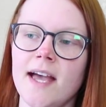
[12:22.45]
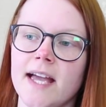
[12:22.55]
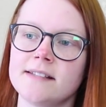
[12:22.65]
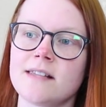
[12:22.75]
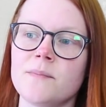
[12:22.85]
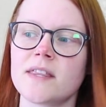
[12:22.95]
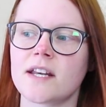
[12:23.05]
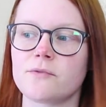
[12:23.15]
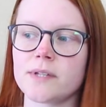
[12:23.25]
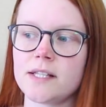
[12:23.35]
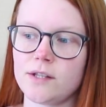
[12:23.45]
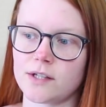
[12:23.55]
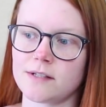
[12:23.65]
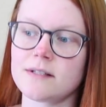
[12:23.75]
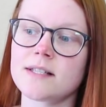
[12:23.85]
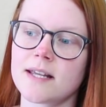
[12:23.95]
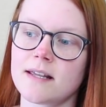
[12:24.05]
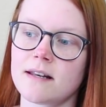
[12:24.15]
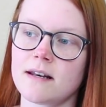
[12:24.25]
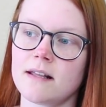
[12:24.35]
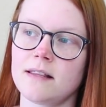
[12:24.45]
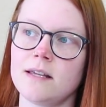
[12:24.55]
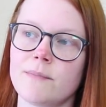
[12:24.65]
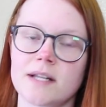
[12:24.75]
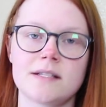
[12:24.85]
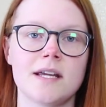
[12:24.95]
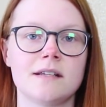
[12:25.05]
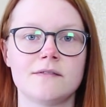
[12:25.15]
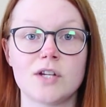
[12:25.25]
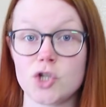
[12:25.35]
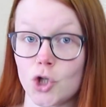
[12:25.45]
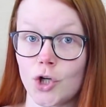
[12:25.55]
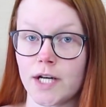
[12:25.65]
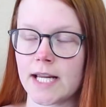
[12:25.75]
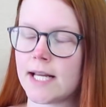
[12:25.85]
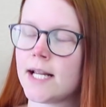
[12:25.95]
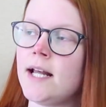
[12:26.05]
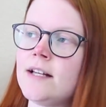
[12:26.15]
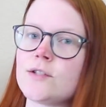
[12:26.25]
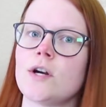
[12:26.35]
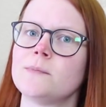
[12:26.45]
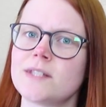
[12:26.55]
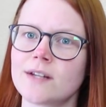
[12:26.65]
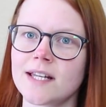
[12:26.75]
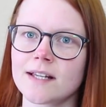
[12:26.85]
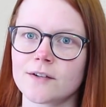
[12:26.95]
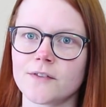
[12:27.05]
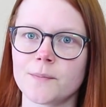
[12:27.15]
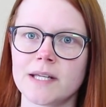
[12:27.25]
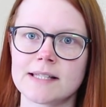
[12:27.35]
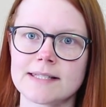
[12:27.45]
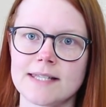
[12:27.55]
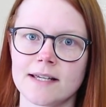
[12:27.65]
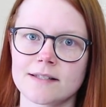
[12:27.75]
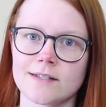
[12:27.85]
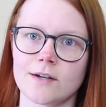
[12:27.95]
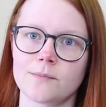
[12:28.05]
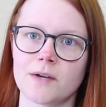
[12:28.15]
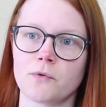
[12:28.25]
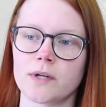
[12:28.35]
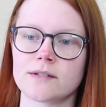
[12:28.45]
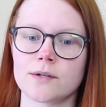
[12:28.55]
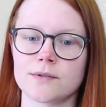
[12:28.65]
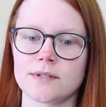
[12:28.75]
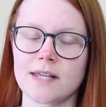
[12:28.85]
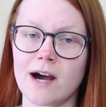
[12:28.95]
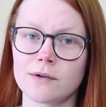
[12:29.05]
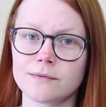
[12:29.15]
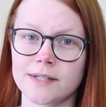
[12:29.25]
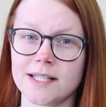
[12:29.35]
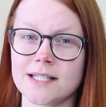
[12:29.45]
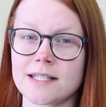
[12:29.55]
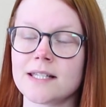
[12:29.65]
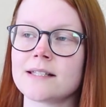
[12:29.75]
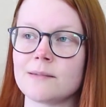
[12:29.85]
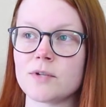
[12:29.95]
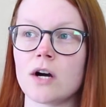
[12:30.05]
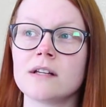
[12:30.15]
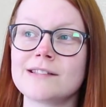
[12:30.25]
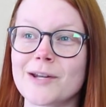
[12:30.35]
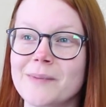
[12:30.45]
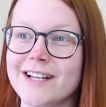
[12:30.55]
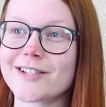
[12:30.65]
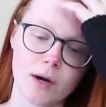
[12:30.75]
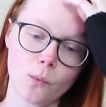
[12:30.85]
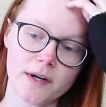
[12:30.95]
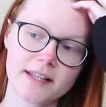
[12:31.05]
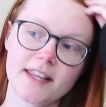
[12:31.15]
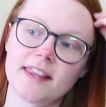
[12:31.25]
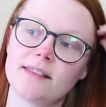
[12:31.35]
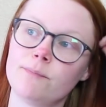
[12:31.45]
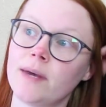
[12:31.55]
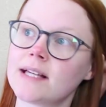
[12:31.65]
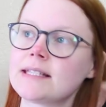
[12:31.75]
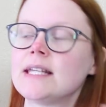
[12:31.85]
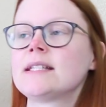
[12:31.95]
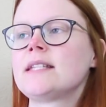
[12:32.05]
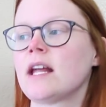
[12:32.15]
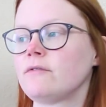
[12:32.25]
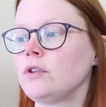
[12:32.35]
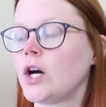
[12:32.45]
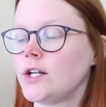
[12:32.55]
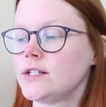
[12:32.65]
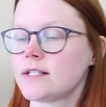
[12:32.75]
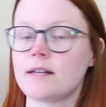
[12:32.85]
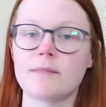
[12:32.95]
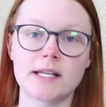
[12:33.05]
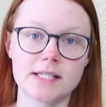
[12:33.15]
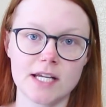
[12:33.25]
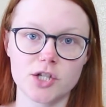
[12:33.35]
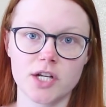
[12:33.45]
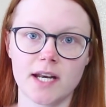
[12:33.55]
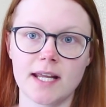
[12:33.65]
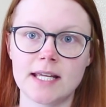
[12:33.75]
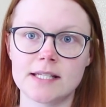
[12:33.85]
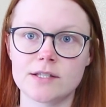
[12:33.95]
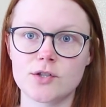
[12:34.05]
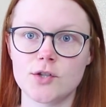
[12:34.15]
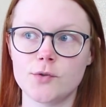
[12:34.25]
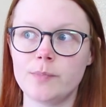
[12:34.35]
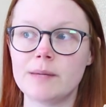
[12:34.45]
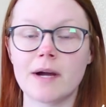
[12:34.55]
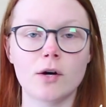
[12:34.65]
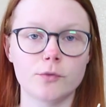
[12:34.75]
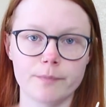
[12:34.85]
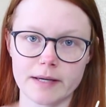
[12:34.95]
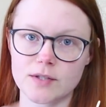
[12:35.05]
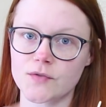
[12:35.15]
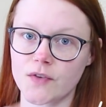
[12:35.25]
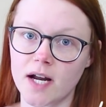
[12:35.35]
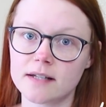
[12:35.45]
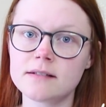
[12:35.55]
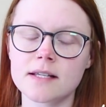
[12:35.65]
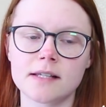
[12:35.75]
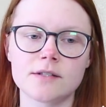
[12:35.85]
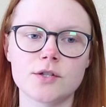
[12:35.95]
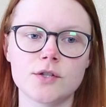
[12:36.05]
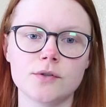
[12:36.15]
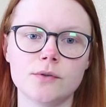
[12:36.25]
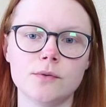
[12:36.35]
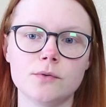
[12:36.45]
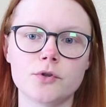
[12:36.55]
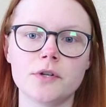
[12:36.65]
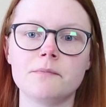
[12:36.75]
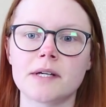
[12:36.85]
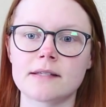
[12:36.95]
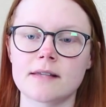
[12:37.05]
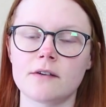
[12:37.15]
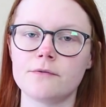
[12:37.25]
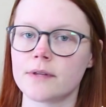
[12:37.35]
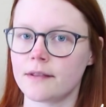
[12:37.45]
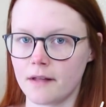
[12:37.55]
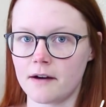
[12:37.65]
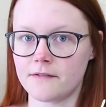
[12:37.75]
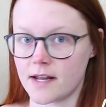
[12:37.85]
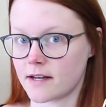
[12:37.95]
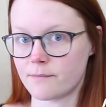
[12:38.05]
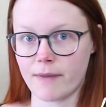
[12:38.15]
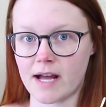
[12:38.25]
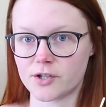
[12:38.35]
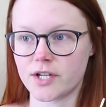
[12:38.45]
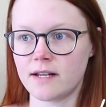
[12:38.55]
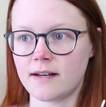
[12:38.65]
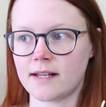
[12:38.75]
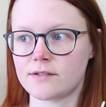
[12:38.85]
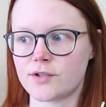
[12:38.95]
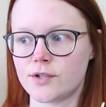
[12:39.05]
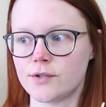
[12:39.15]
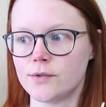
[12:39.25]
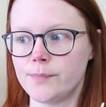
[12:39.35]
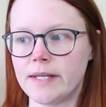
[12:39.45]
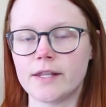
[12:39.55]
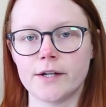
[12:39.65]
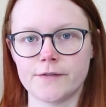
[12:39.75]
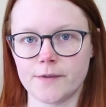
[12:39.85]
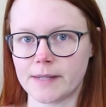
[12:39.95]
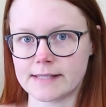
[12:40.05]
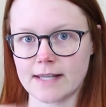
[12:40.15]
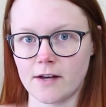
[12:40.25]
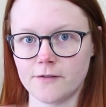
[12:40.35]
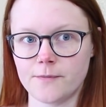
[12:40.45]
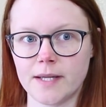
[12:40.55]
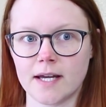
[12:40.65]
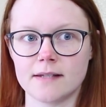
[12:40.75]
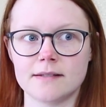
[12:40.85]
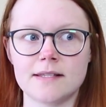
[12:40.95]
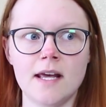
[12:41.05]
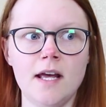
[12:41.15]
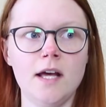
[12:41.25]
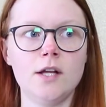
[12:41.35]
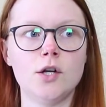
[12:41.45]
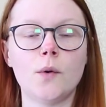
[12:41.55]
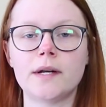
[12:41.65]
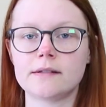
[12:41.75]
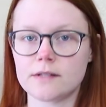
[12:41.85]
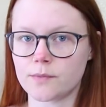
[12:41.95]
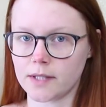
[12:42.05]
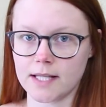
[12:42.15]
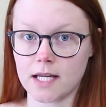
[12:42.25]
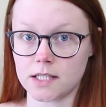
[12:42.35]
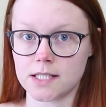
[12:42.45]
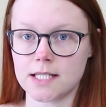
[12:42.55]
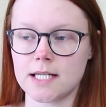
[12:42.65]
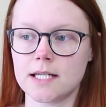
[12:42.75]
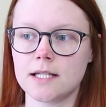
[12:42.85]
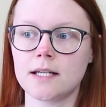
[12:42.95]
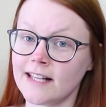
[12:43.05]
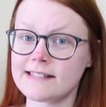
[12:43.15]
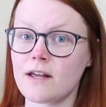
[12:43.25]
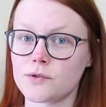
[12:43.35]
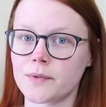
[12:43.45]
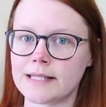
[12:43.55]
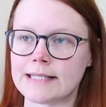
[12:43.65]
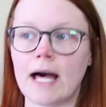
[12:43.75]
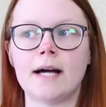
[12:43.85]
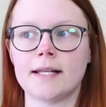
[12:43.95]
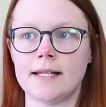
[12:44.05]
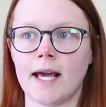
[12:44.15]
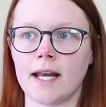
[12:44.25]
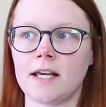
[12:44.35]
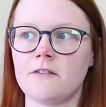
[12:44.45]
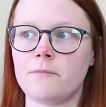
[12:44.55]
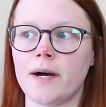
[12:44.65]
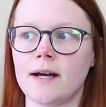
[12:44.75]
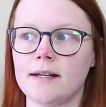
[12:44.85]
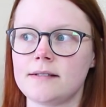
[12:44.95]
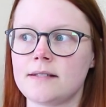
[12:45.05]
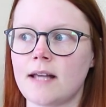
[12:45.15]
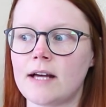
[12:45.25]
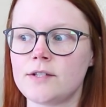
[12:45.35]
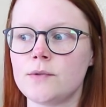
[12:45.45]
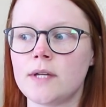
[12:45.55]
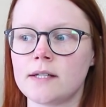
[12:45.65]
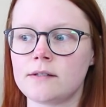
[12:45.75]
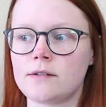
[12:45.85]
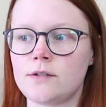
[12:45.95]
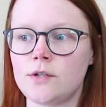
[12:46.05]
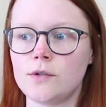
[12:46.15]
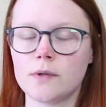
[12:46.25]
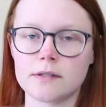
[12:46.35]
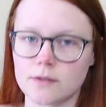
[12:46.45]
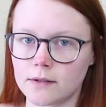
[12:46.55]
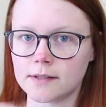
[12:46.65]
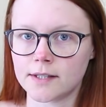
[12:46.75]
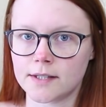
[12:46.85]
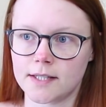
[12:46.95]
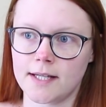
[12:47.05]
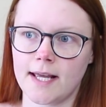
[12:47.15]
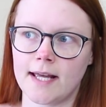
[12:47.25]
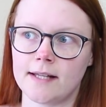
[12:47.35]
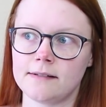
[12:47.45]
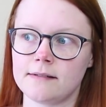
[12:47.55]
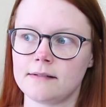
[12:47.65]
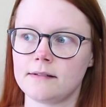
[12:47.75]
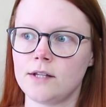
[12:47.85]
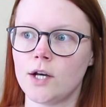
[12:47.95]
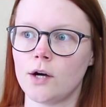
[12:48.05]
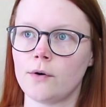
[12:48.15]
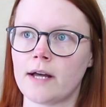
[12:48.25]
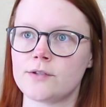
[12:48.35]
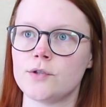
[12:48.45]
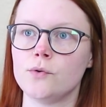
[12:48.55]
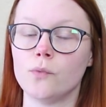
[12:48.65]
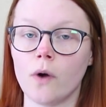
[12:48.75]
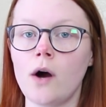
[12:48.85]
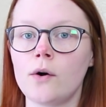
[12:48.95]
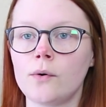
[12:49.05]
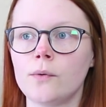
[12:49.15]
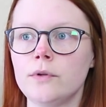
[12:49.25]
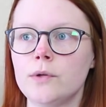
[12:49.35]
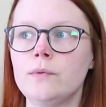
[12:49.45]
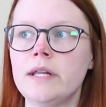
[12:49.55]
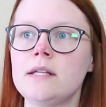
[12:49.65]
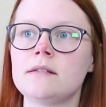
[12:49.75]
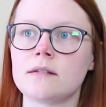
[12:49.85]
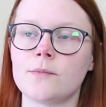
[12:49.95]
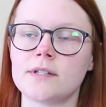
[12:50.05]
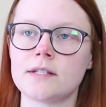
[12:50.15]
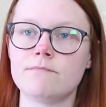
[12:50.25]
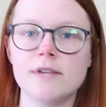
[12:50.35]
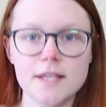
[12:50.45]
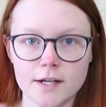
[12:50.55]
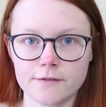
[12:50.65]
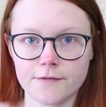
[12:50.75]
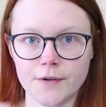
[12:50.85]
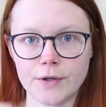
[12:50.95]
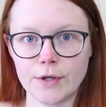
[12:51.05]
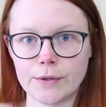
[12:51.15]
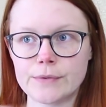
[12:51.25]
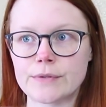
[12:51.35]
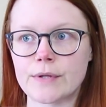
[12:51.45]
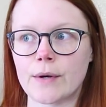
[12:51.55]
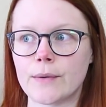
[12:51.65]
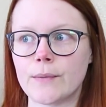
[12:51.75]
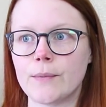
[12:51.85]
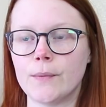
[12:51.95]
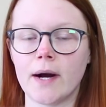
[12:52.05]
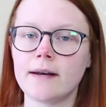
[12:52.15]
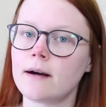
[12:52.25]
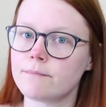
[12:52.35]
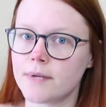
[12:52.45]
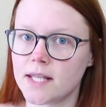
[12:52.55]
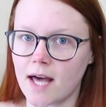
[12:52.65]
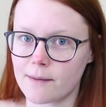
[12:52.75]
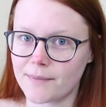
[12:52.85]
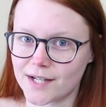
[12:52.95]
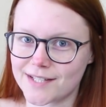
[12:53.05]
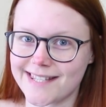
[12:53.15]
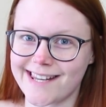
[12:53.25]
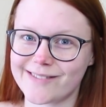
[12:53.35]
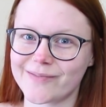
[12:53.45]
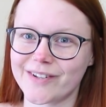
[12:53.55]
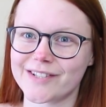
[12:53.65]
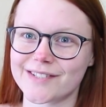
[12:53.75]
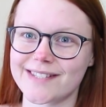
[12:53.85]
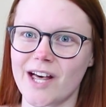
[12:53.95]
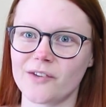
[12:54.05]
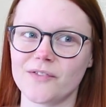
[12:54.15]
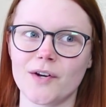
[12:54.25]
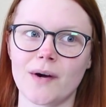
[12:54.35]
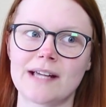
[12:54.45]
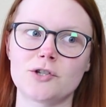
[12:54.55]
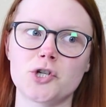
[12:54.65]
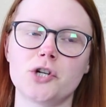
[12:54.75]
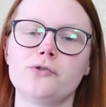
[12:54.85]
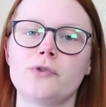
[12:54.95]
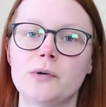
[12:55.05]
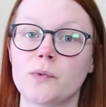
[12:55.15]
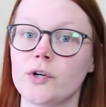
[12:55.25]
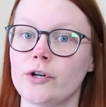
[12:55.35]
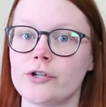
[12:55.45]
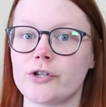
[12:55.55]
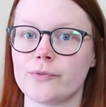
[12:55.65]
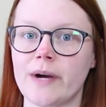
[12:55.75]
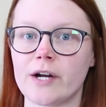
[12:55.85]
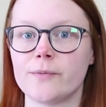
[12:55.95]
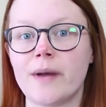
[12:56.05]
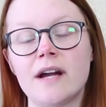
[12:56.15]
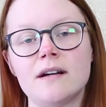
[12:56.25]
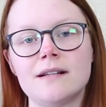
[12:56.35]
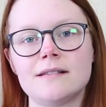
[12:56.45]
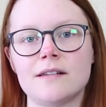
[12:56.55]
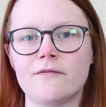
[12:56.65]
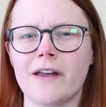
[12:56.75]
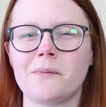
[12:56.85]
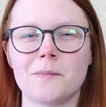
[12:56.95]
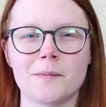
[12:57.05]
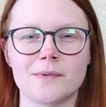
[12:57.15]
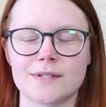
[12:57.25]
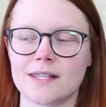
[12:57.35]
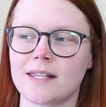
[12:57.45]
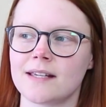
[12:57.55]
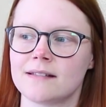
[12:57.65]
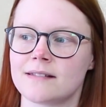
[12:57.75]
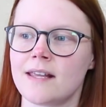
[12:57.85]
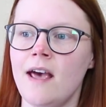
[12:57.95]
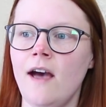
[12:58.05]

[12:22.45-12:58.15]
And something that I've really learned in the meditative journey, sorry, I'm still getting over being sick, so my voice goes out really easily because I'm talking so much. But one of the biggest things that I've learned in meditation is to be my own best friend and to treat myself with love and compassion and to be there for myself, because no one else is really guaranteed. That sounds really sad and negative, but as you get to adulthood and, you know, as you grow, you need someone to be there for you. So why not be that person for yourself? You know, as children, we're nurtured by our parents and family members and things.